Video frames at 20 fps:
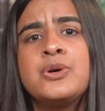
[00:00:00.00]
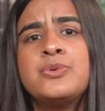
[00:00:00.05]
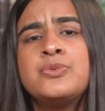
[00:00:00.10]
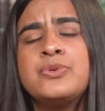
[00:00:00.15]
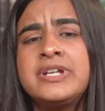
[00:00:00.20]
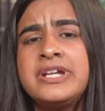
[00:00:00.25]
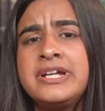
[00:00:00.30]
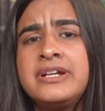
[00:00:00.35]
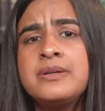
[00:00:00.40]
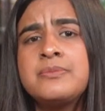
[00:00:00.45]

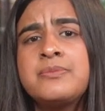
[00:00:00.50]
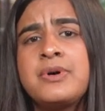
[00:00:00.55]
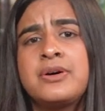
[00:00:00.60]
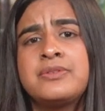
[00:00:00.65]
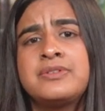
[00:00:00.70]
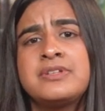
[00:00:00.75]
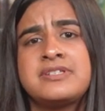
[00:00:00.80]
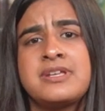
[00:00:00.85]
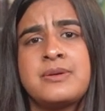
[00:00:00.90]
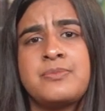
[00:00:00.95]
We read
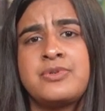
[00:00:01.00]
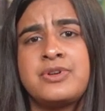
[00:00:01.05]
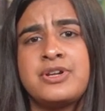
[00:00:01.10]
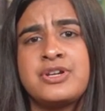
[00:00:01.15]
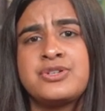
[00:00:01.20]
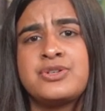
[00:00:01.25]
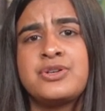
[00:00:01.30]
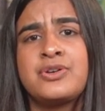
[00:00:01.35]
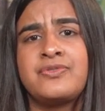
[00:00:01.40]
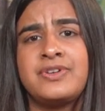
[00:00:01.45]
about the
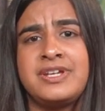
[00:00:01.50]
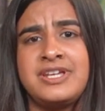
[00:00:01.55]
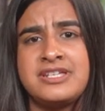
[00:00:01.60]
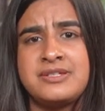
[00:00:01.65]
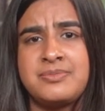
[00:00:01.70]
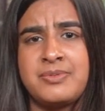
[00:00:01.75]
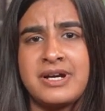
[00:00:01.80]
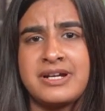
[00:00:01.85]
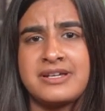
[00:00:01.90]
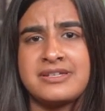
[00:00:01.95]
separation of
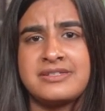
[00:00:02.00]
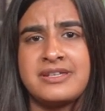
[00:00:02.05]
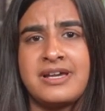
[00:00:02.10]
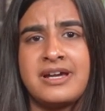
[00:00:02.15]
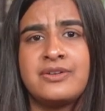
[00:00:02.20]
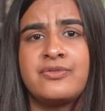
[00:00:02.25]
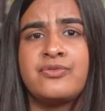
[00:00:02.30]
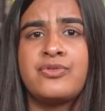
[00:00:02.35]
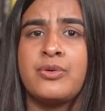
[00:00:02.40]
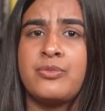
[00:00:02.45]
East
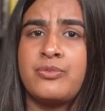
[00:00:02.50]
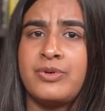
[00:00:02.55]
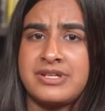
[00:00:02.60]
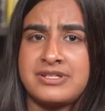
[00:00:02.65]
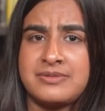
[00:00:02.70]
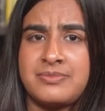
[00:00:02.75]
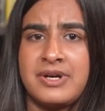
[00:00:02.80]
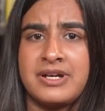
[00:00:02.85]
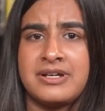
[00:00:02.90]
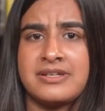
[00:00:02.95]
Pakistan from
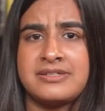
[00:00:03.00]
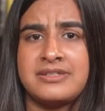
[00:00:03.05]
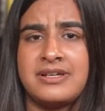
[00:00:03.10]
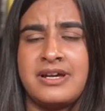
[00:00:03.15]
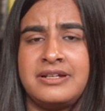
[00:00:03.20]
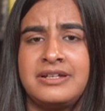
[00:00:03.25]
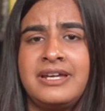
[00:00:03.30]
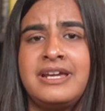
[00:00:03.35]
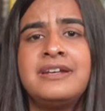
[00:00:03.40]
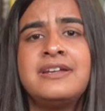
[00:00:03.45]
West
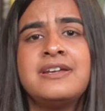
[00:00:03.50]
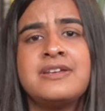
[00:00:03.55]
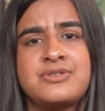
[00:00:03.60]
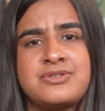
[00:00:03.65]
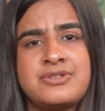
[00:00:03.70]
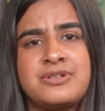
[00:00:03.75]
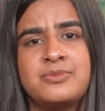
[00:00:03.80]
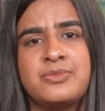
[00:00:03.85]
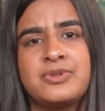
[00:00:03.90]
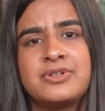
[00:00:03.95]
Pakistan in
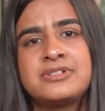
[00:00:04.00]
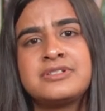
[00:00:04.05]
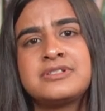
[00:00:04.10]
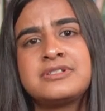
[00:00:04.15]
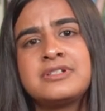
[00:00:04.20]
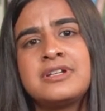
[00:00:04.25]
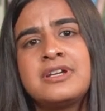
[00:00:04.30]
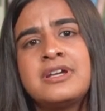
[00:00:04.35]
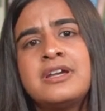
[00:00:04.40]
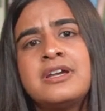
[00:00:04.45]
history
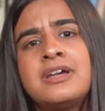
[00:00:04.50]
books.